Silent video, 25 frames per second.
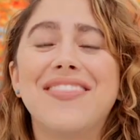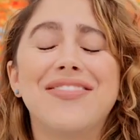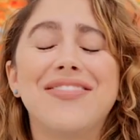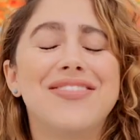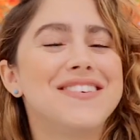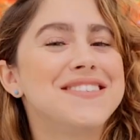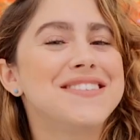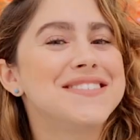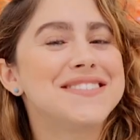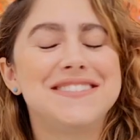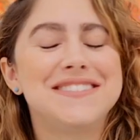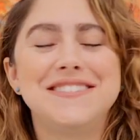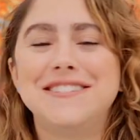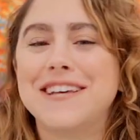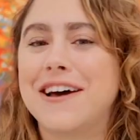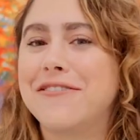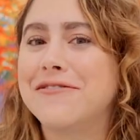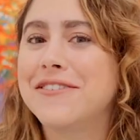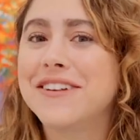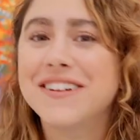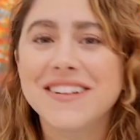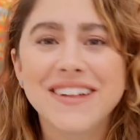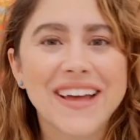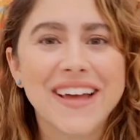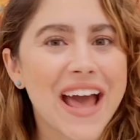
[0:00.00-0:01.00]
This
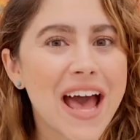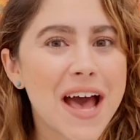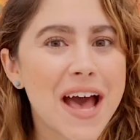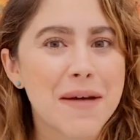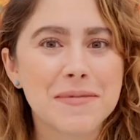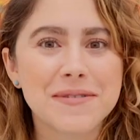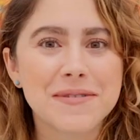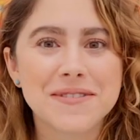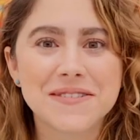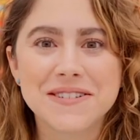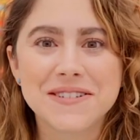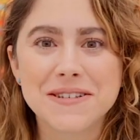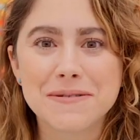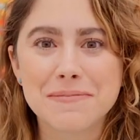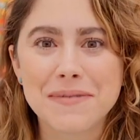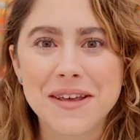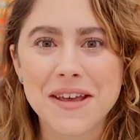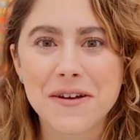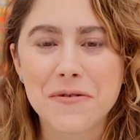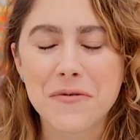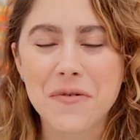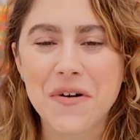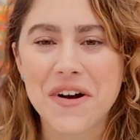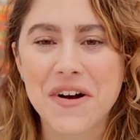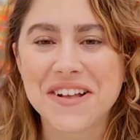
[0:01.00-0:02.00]
definitely happened to
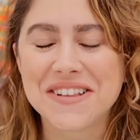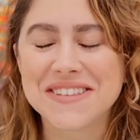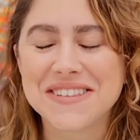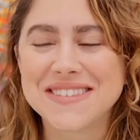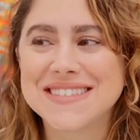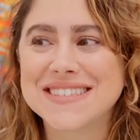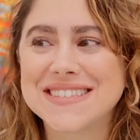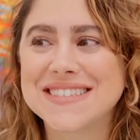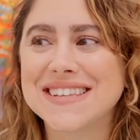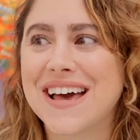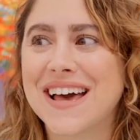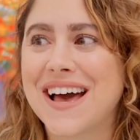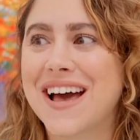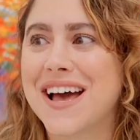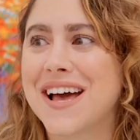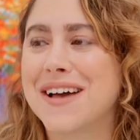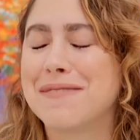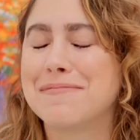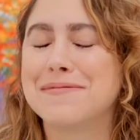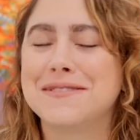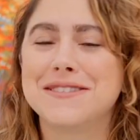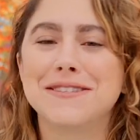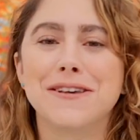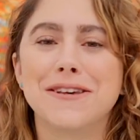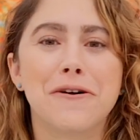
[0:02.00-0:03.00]
me once,
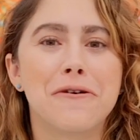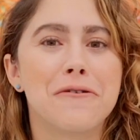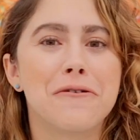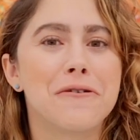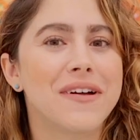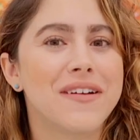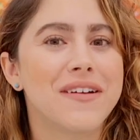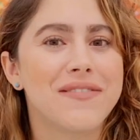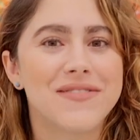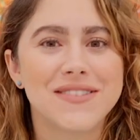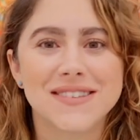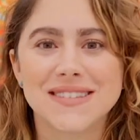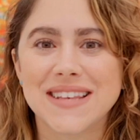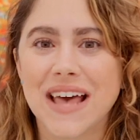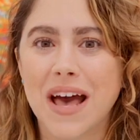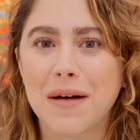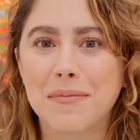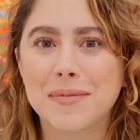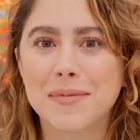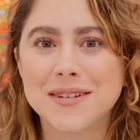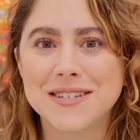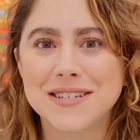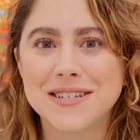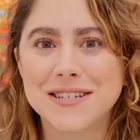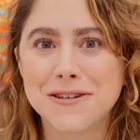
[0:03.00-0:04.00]
so if this
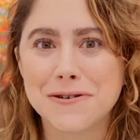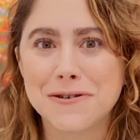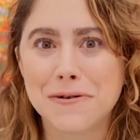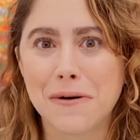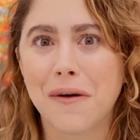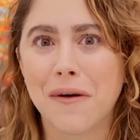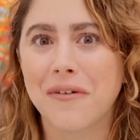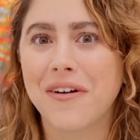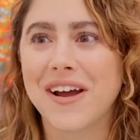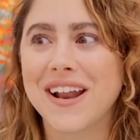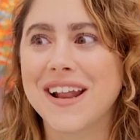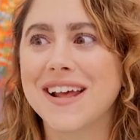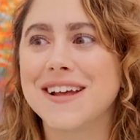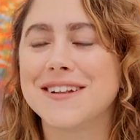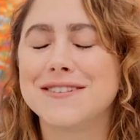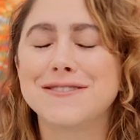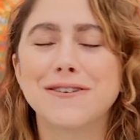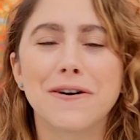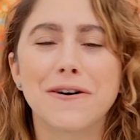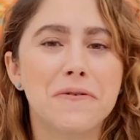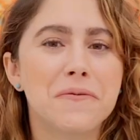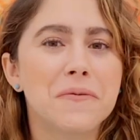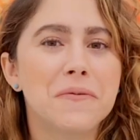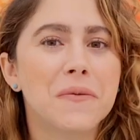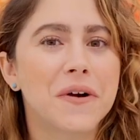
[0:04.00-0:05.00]
happened to you already,
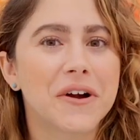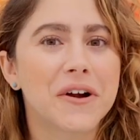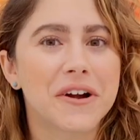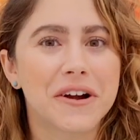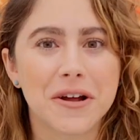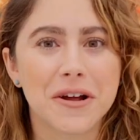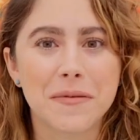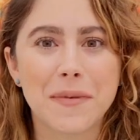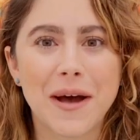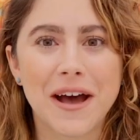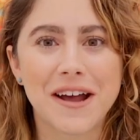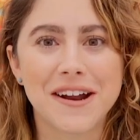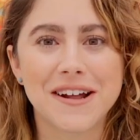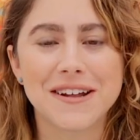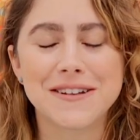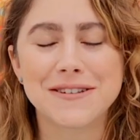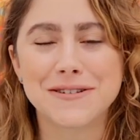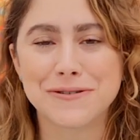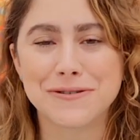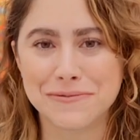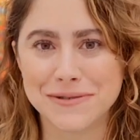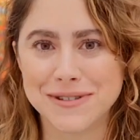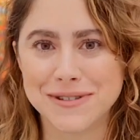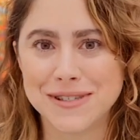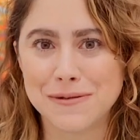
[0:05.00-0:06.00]
don't worry about it,
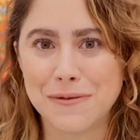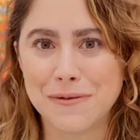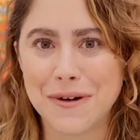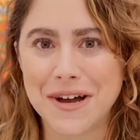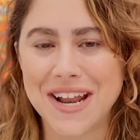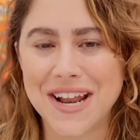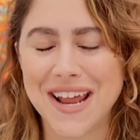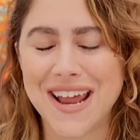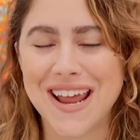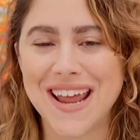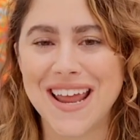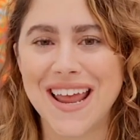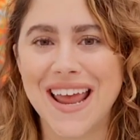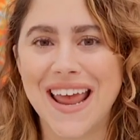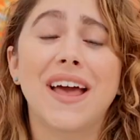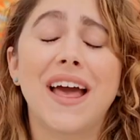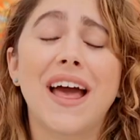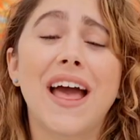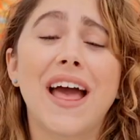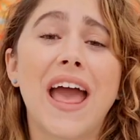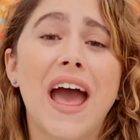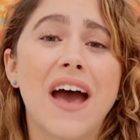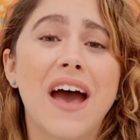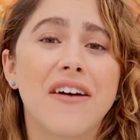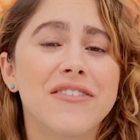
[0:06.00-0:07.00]
don't sweat it.
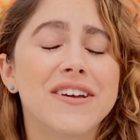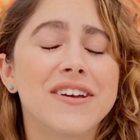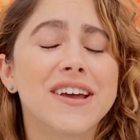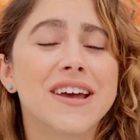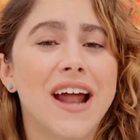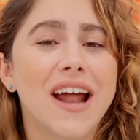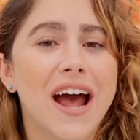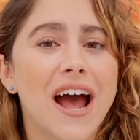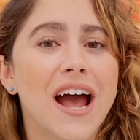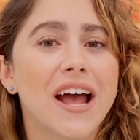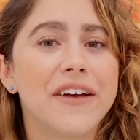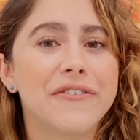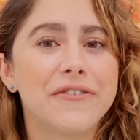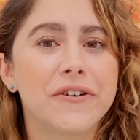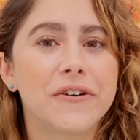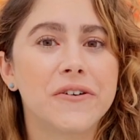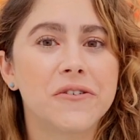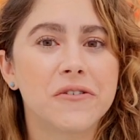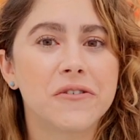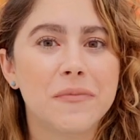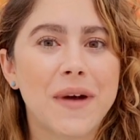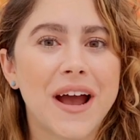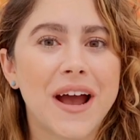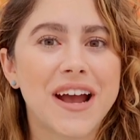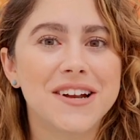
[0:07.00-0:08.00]
Having an iPhone
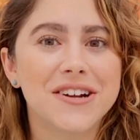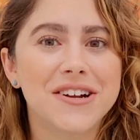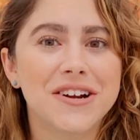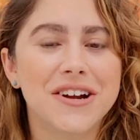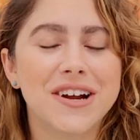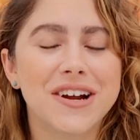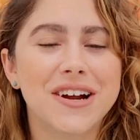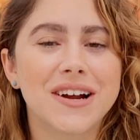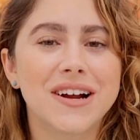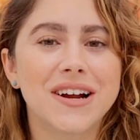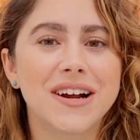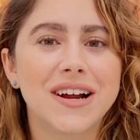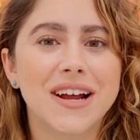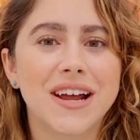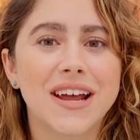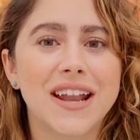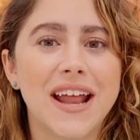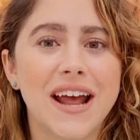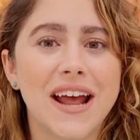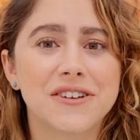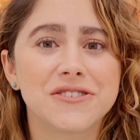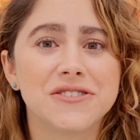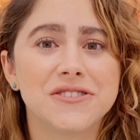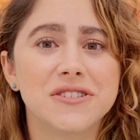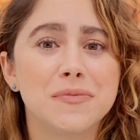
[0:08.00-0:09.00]
reminder can
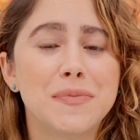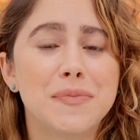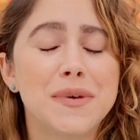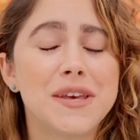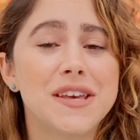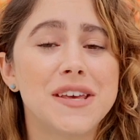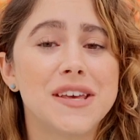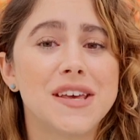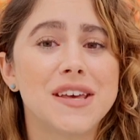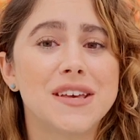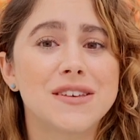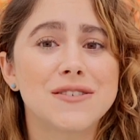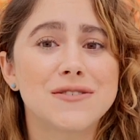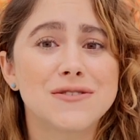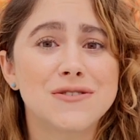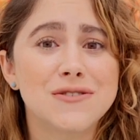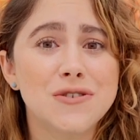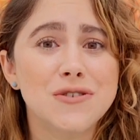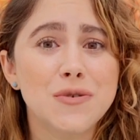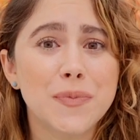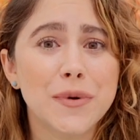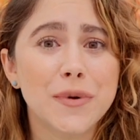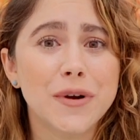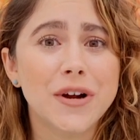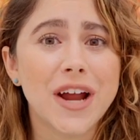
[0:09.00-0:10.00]
actually be
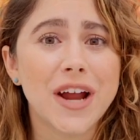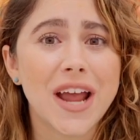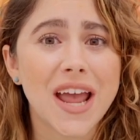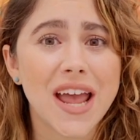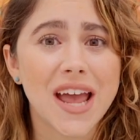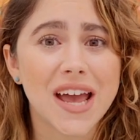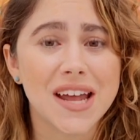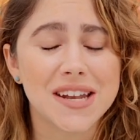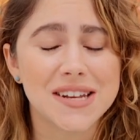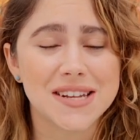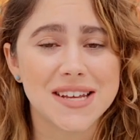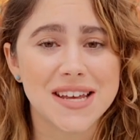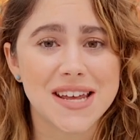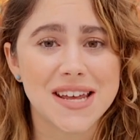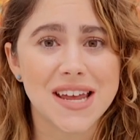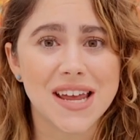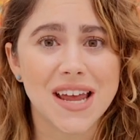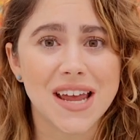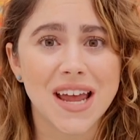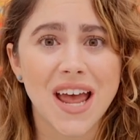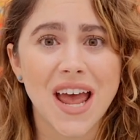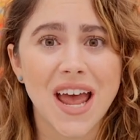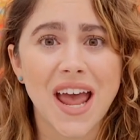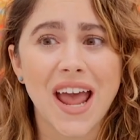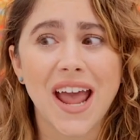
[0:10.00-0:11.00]
super handy,